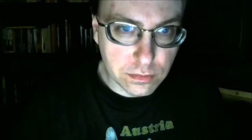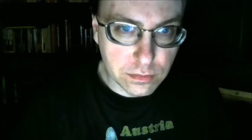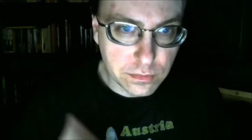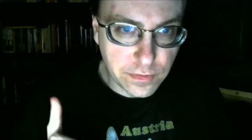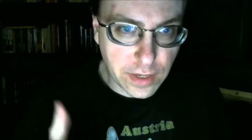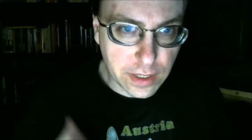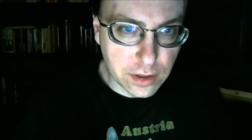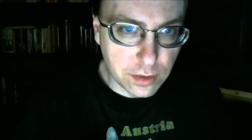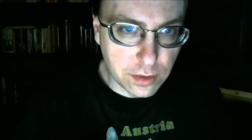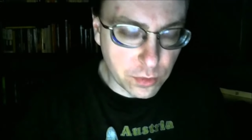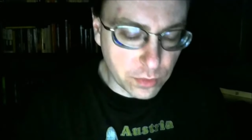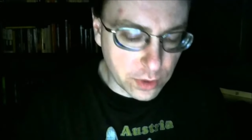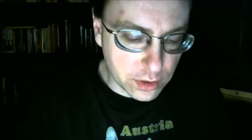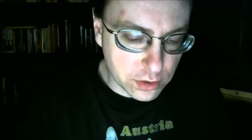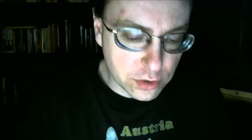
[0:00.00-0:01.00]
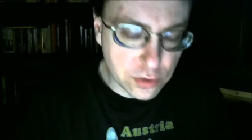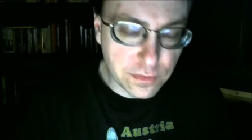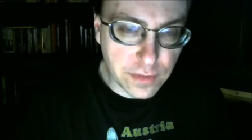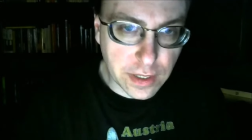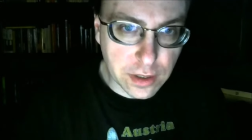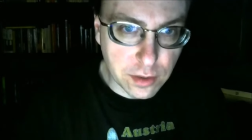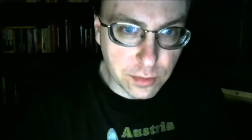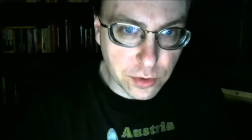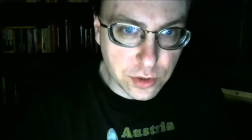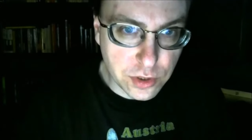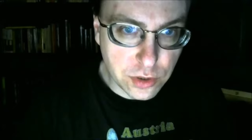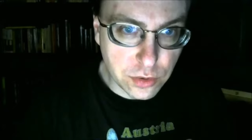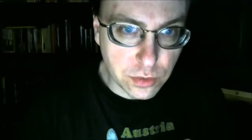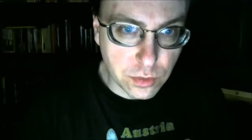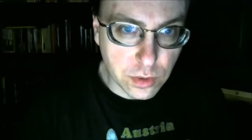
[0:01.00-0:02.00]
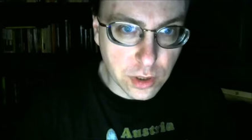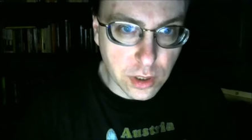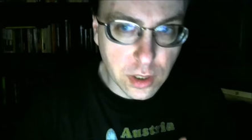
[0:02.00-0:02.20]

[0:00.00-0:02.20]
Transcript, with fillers: Fact number one. Fact number two,